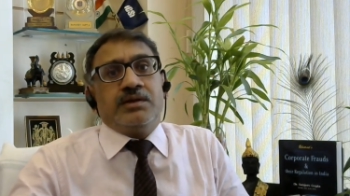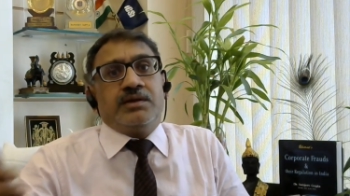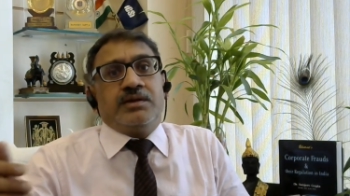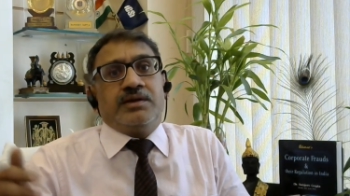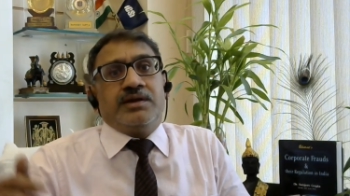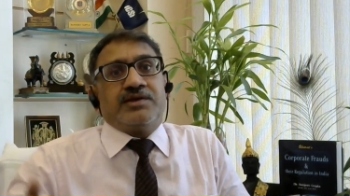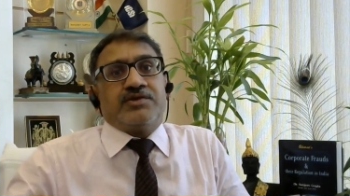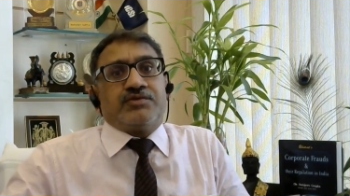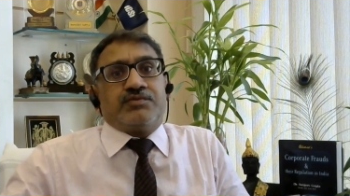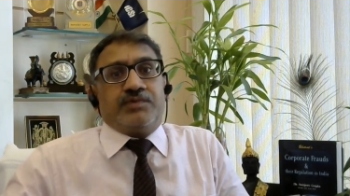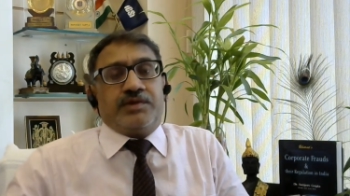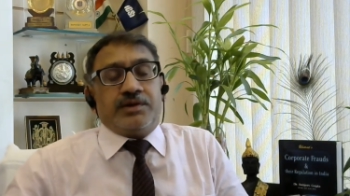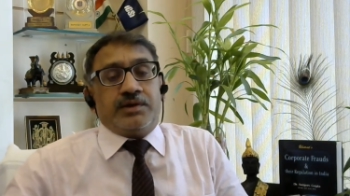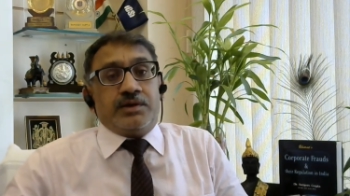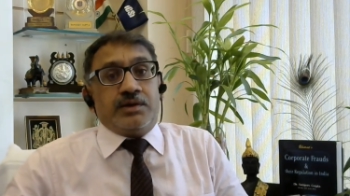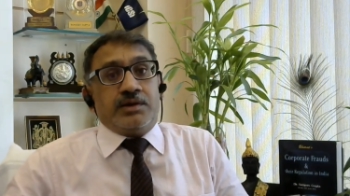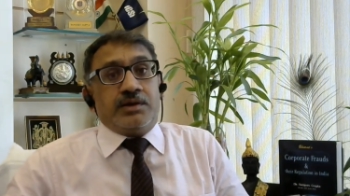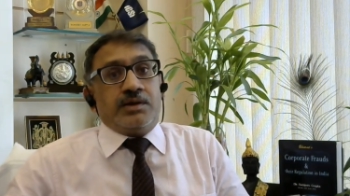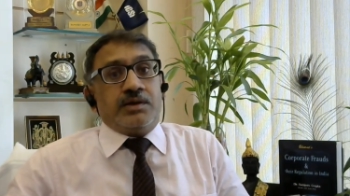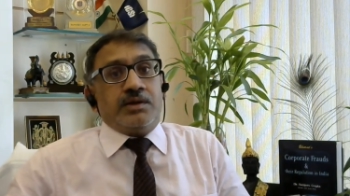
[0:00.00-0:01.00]
Next one,
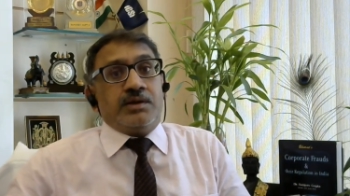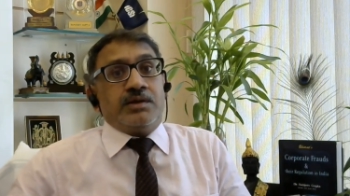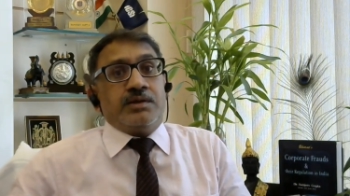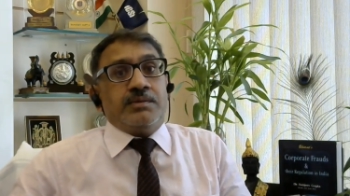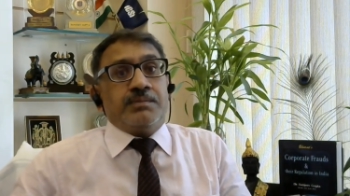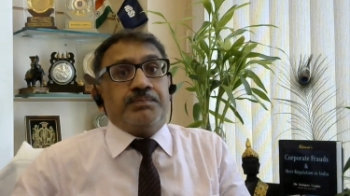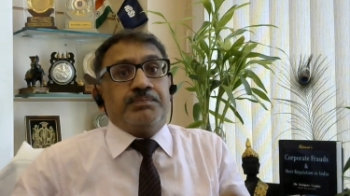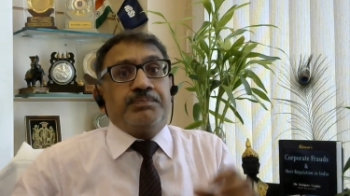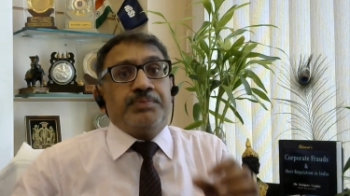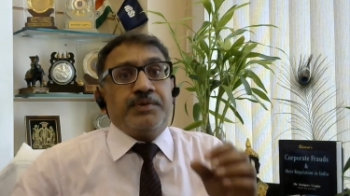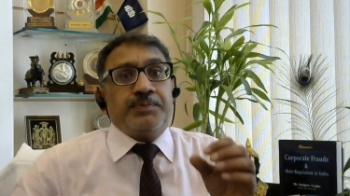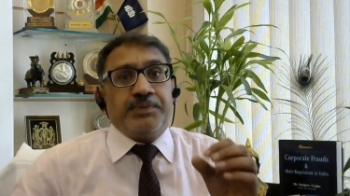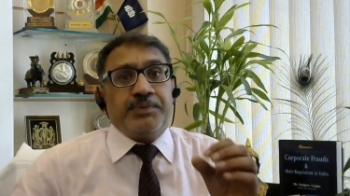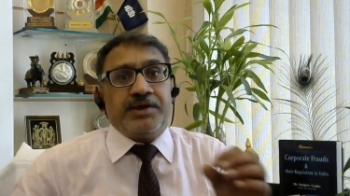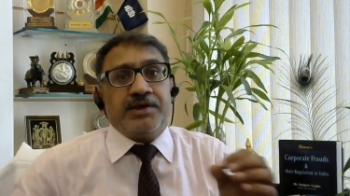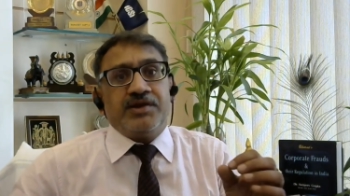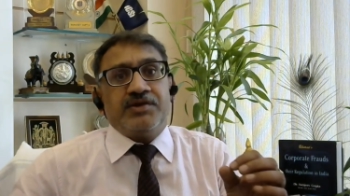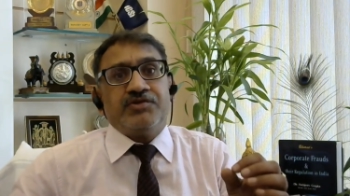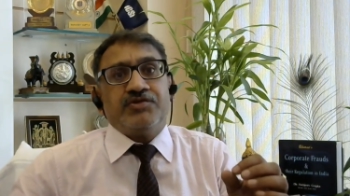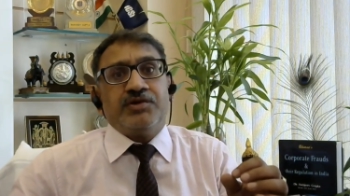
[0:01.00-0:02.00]

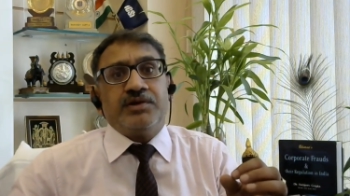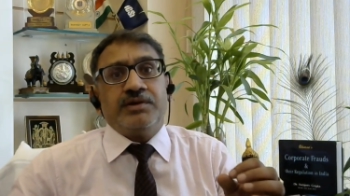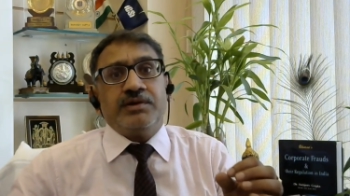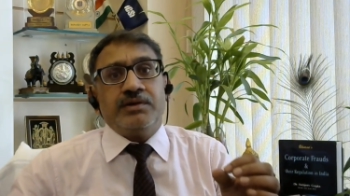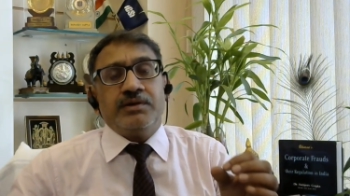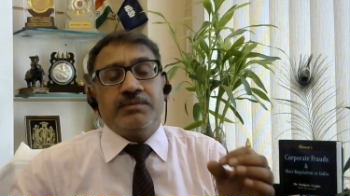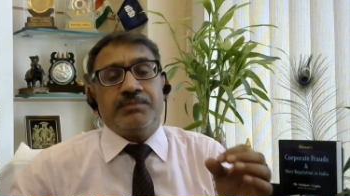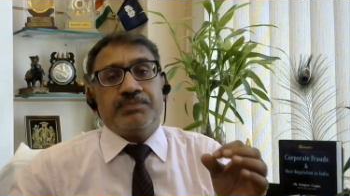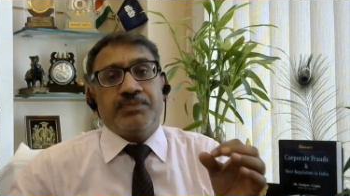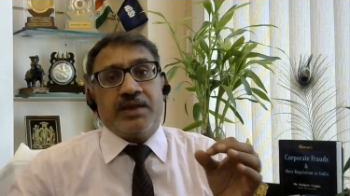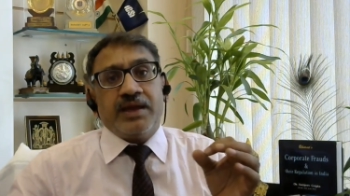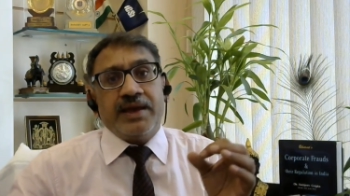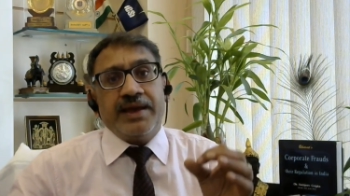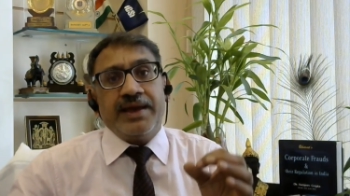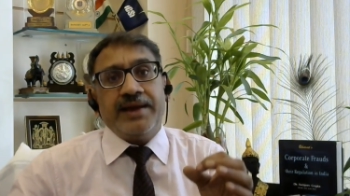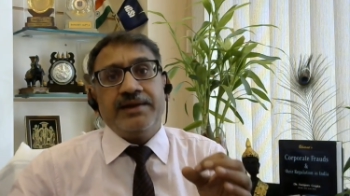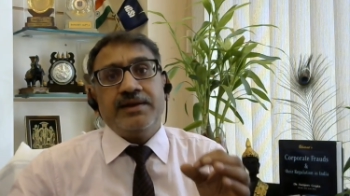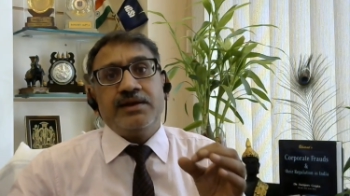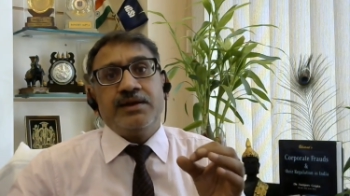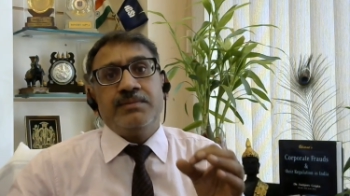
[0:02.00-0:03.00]
preparation
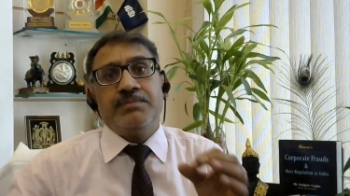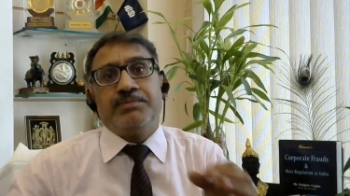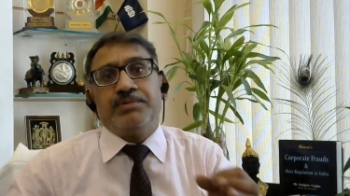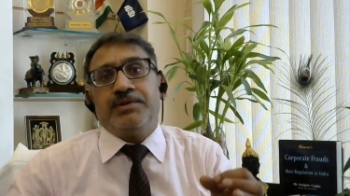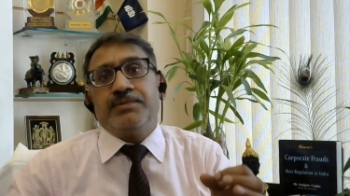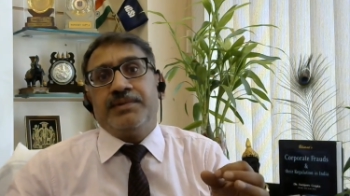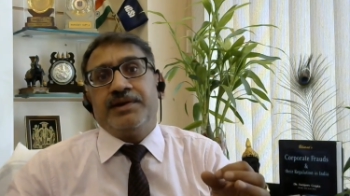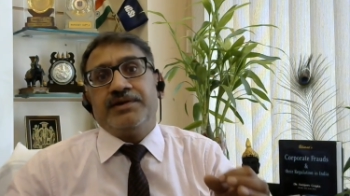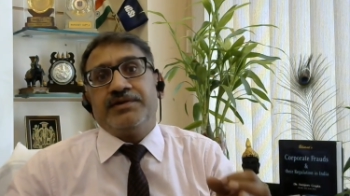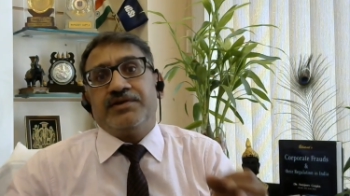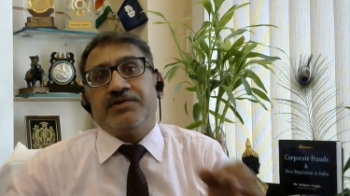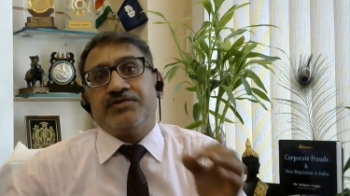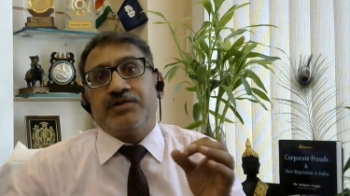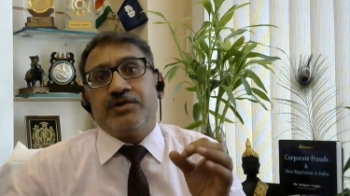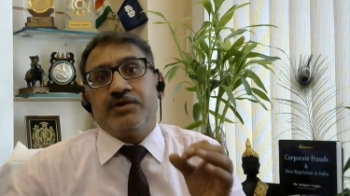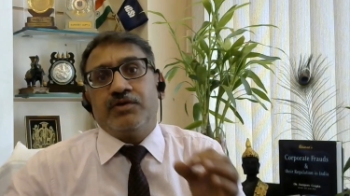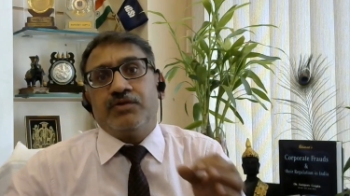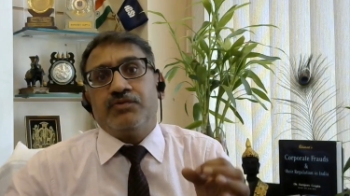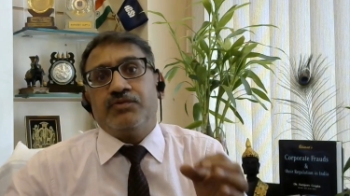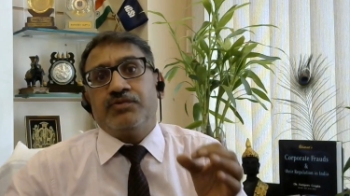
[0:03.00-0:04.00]
and
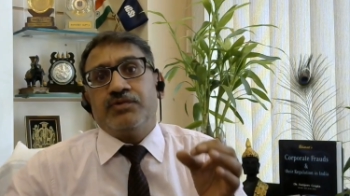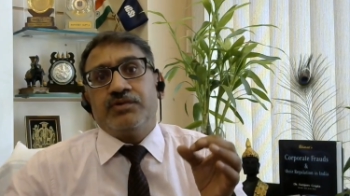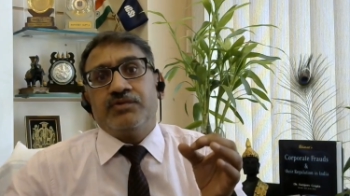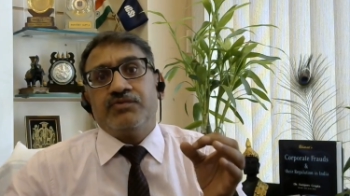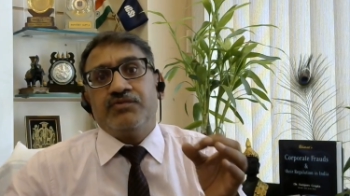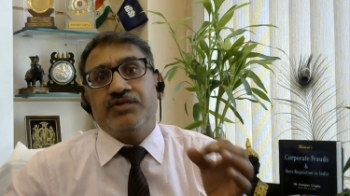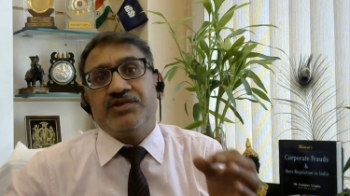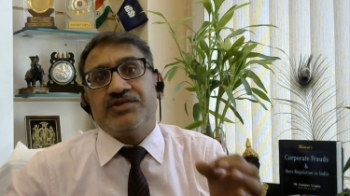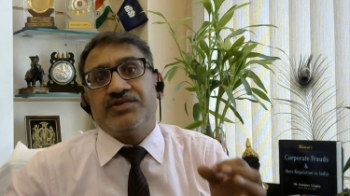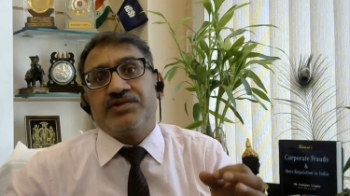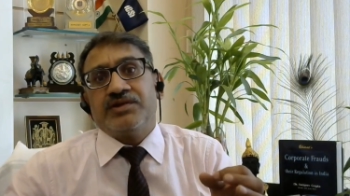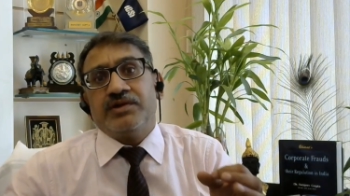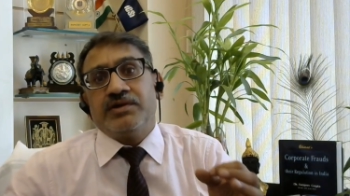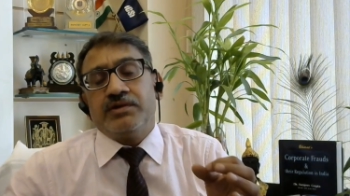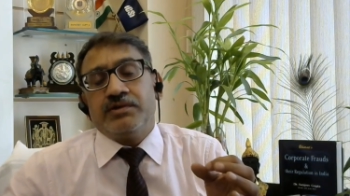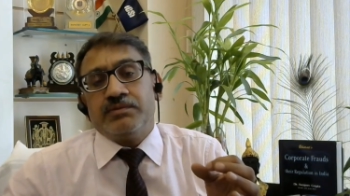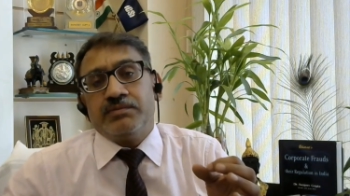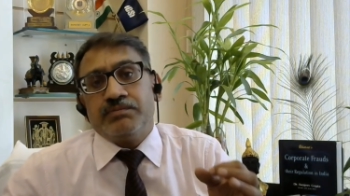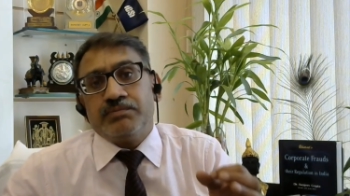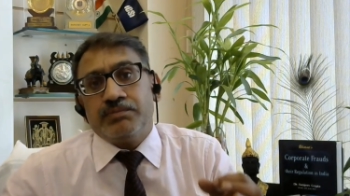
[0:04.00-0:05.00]
implementation of
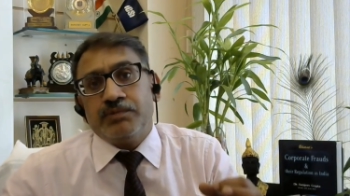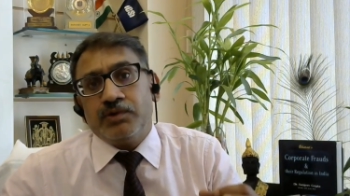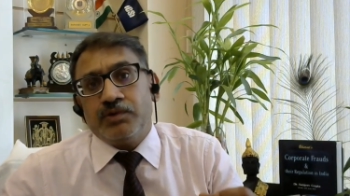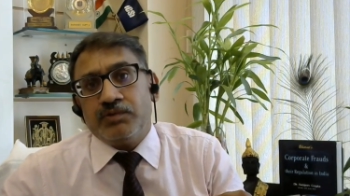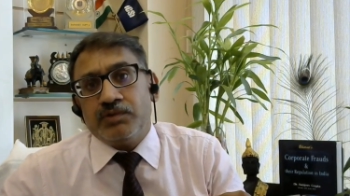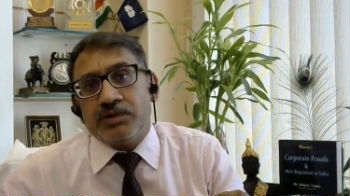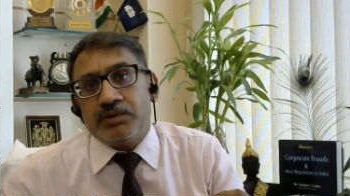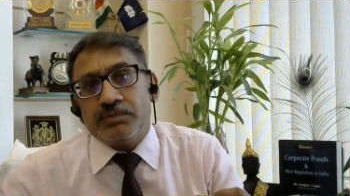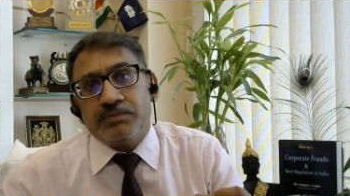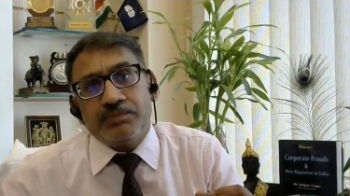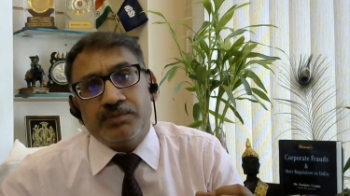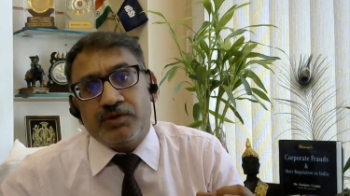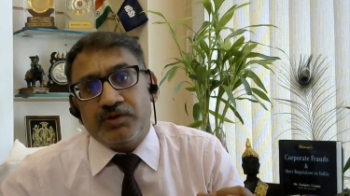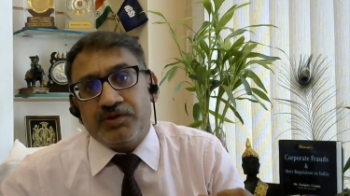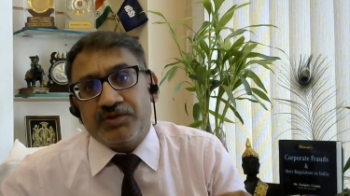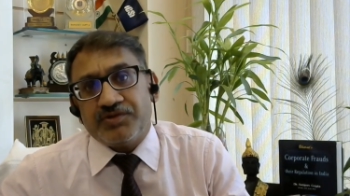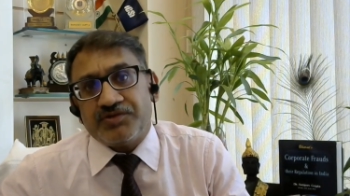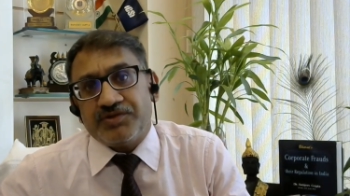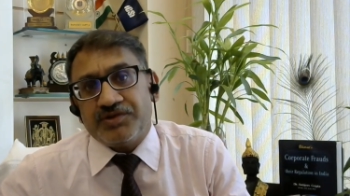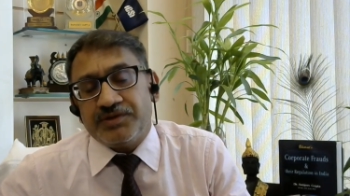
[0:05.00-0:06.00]
whistleblower
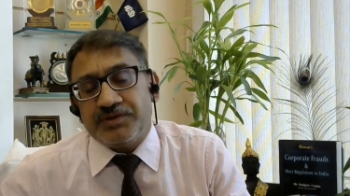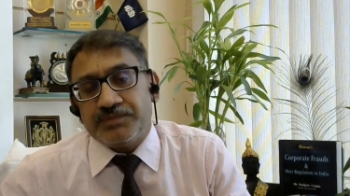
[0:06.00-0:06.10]
policy,